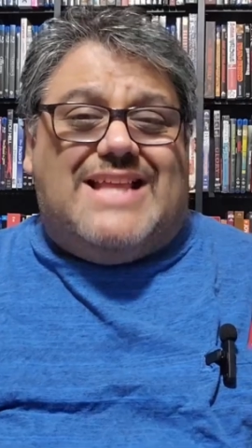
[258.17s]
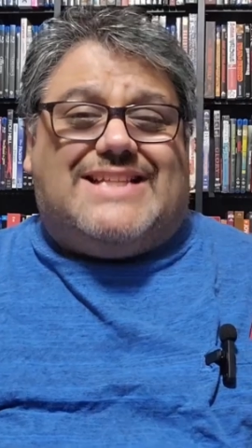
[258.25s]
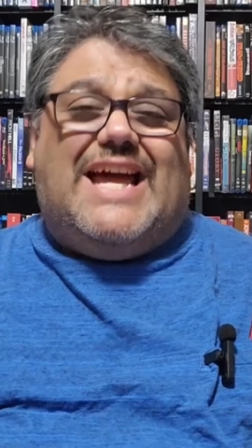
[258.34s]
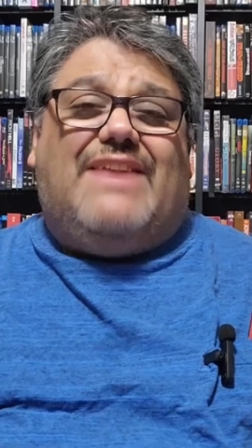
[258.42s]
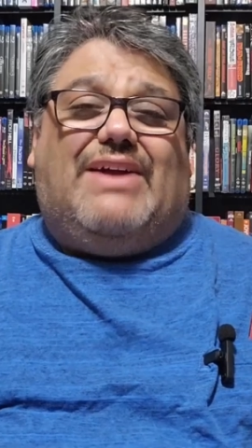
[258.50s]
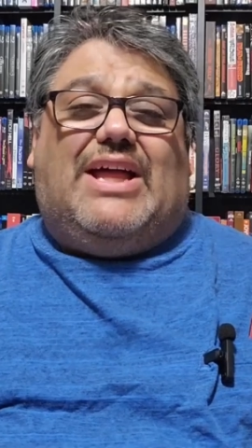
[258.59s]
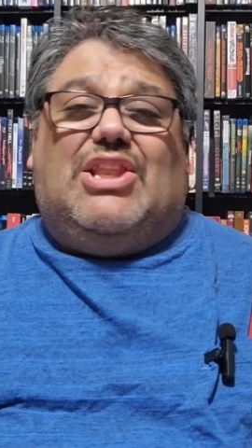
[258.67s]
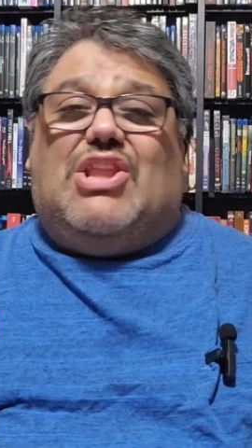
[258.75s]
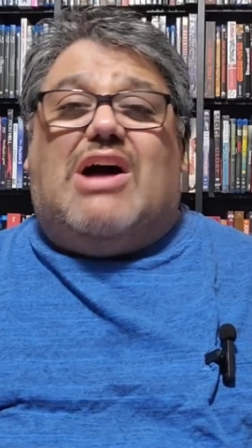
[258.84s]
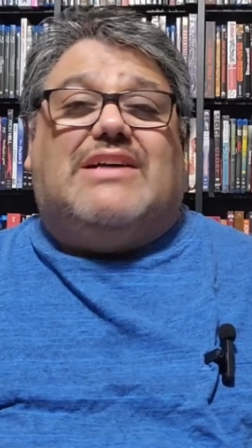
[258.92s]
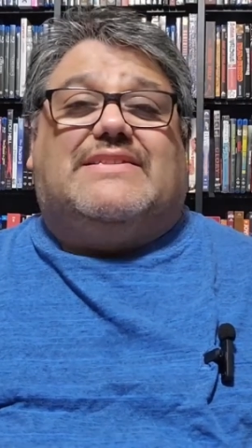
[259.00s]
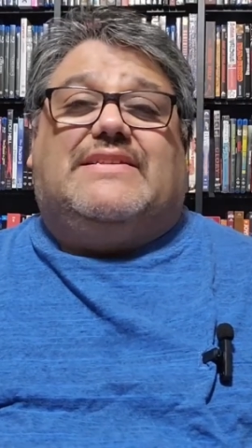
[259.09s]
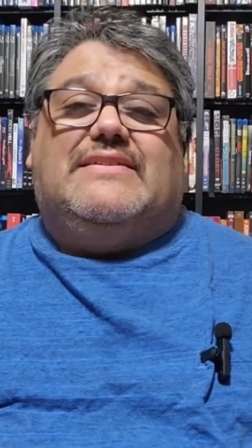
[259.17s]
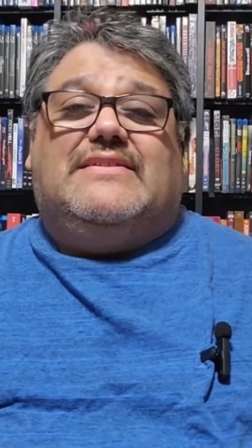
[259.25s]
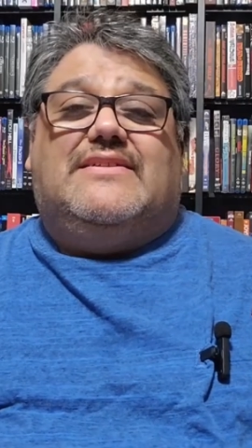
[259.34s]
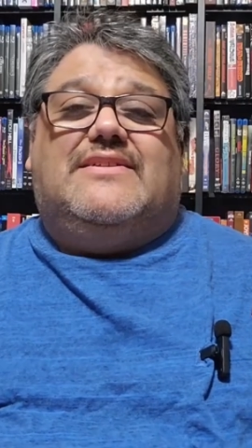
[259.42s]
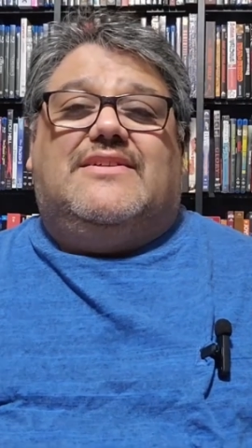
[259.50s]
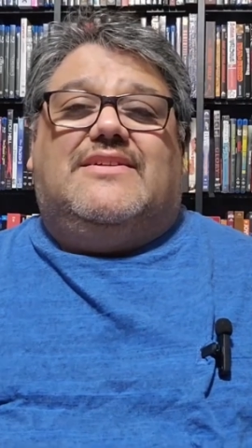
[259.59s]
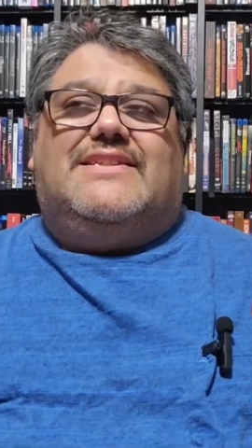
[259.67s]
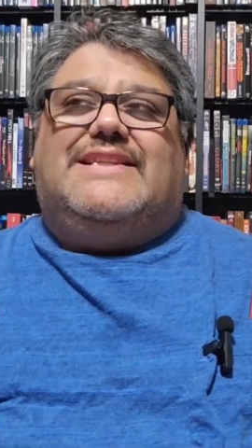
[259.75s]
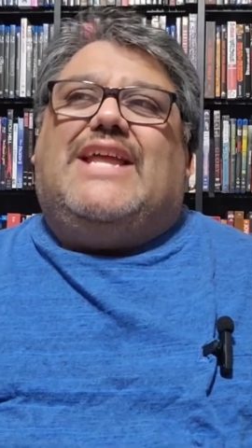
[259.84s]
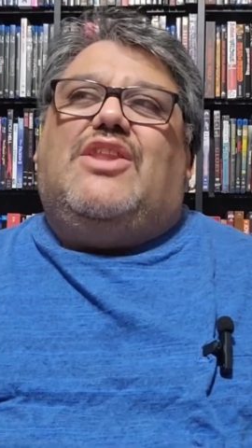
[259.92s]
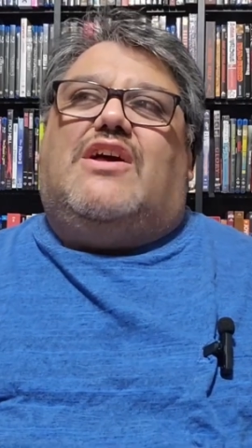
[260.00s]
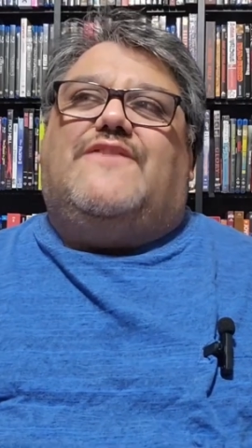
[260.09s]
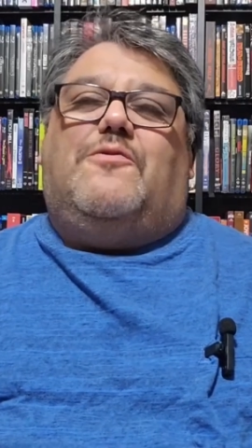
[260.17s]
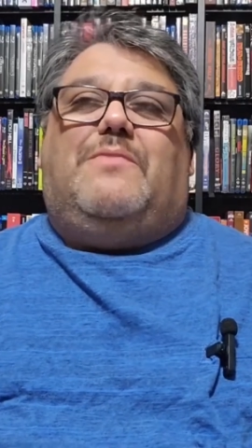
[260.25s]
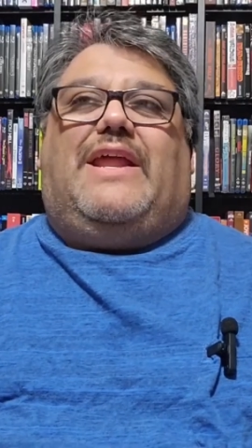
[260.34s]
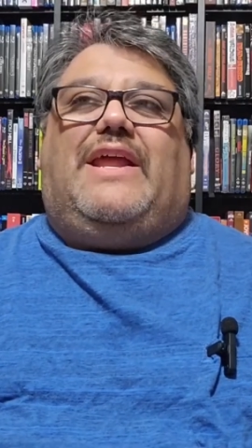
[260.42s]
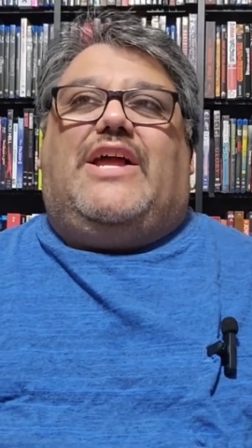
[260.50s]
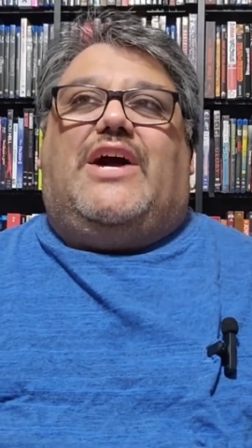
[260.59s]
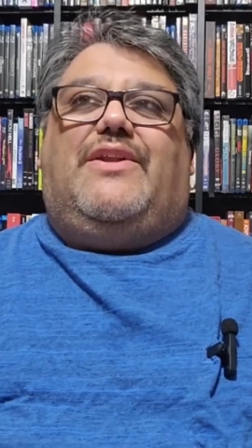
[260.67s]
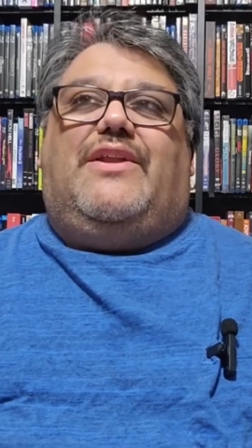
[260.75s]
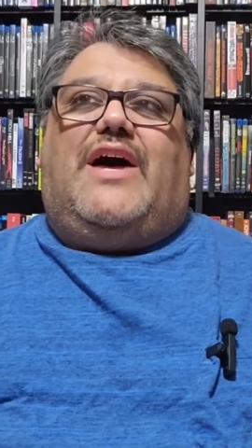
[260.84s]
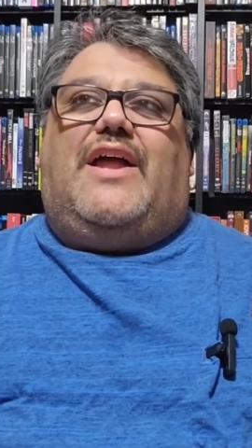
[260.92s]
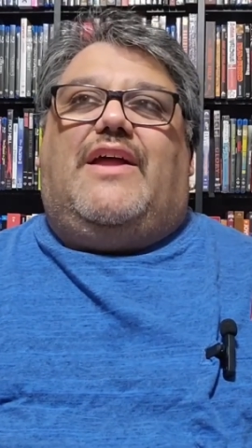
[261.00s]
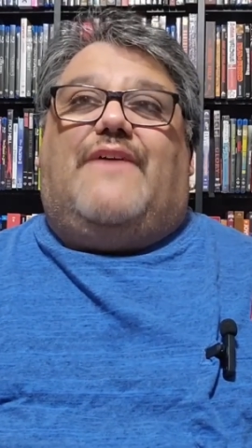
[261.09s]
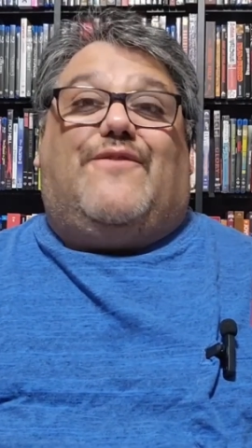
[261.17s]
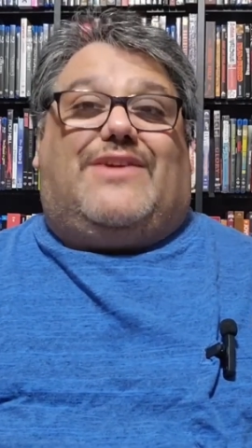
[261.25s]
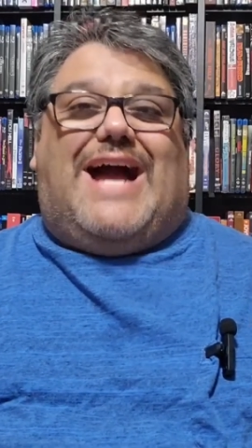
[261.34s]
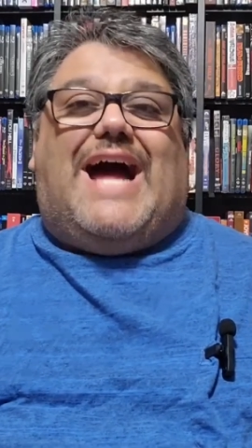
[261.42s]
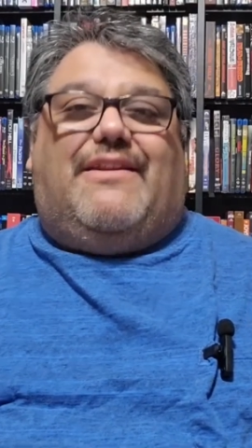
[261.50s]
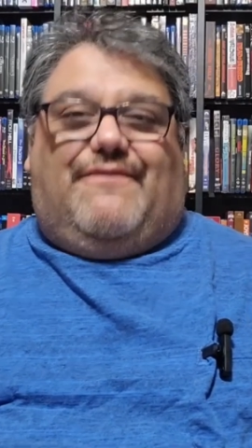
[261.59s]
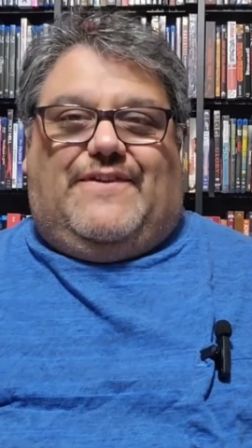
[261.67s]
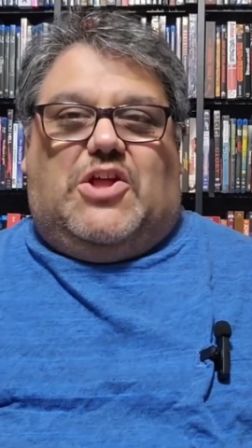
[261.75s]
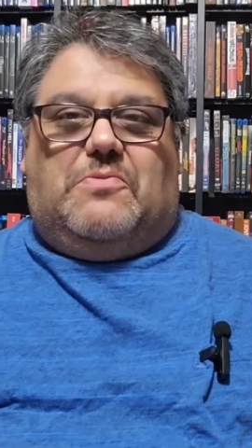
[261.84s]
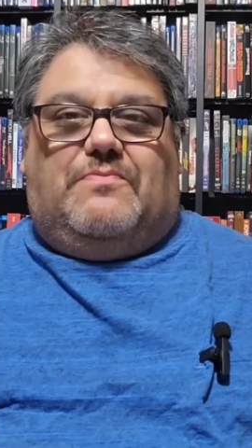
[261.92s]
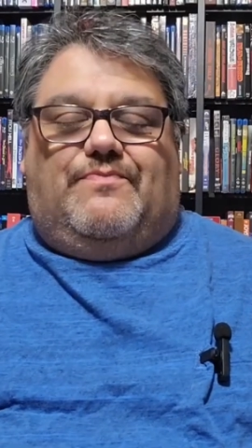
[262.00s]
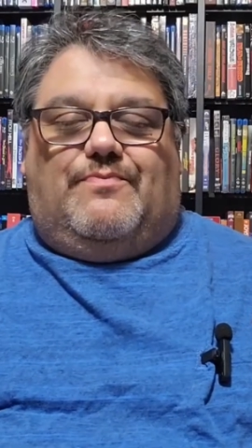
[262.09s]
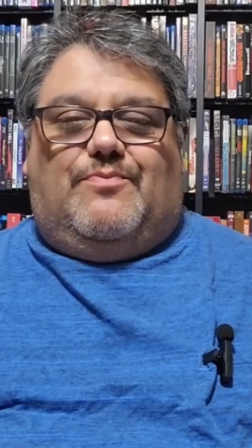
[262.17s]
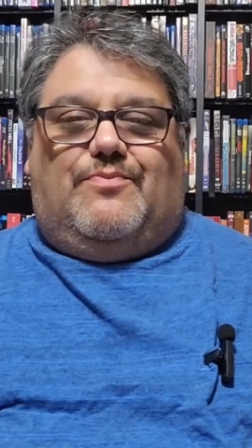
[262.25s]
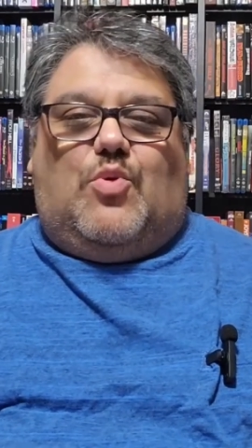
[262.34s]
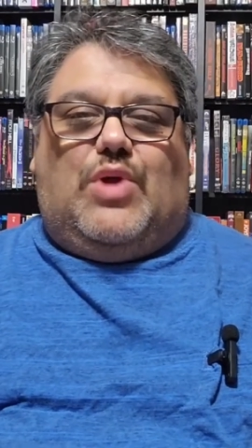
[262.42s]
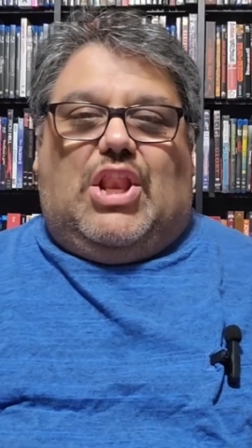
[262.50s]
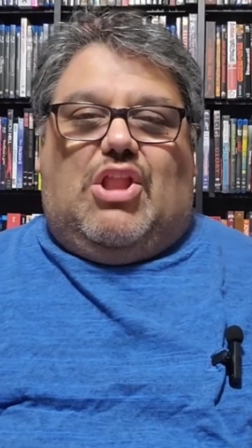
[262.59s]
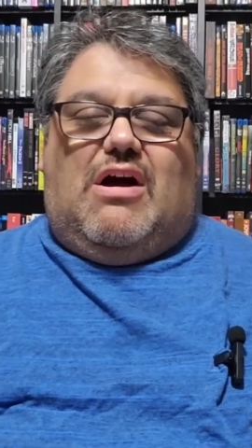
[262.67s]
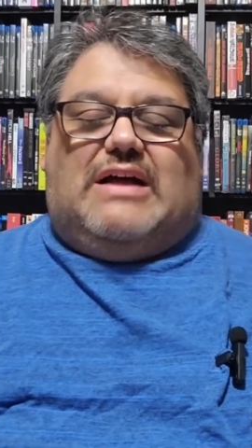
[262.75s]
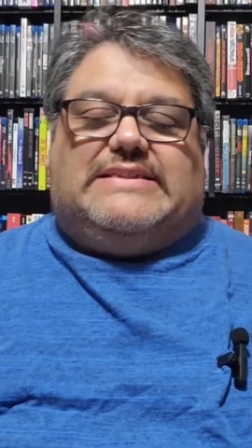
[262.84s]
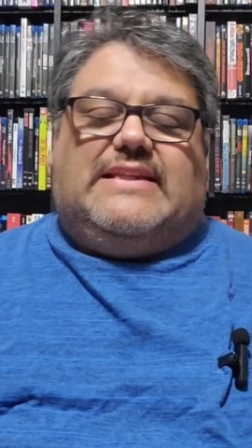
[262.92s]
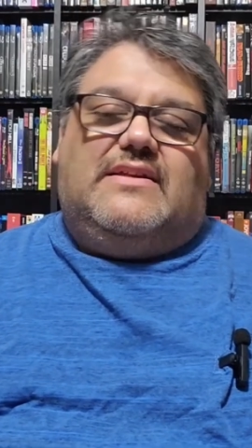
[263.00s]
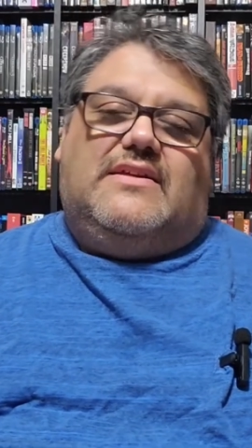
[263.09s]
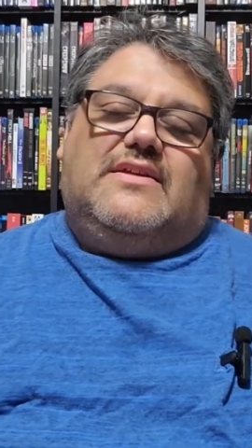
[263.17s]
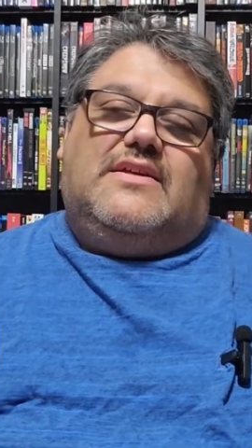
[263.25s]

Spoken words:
It's kind of like not a lost film, but a forgotten film, more than lost.